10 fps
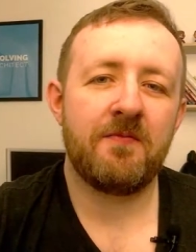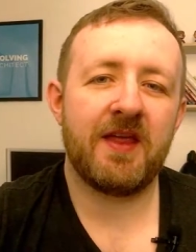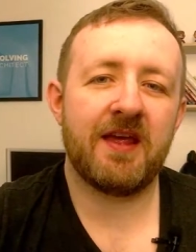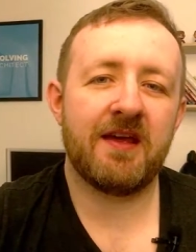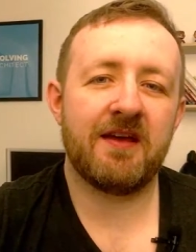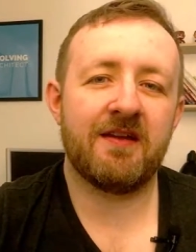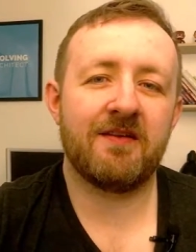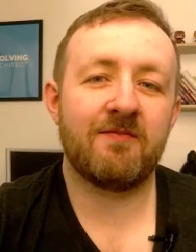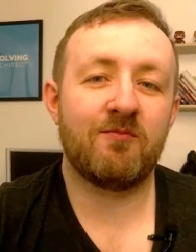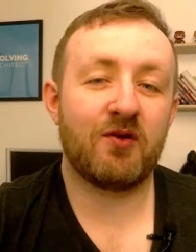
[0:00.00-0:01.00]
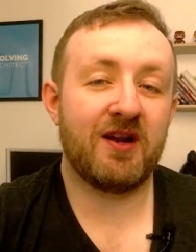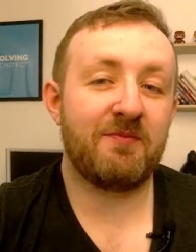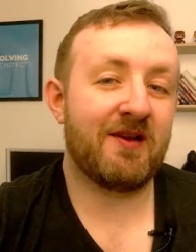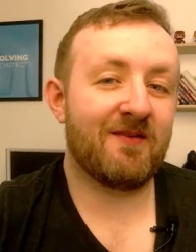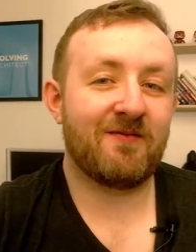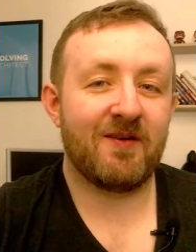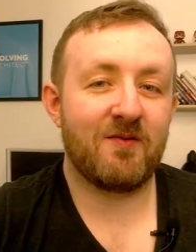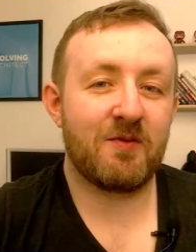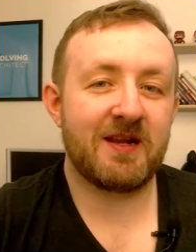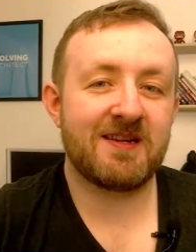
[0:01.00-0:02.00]
and put it up there for
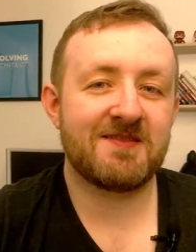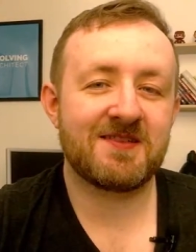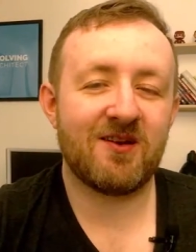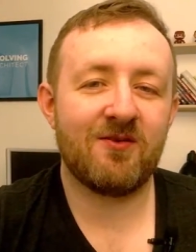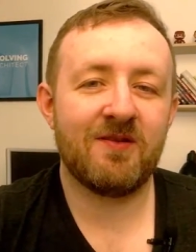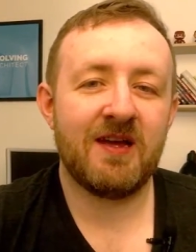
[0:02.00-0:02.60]
everybody. So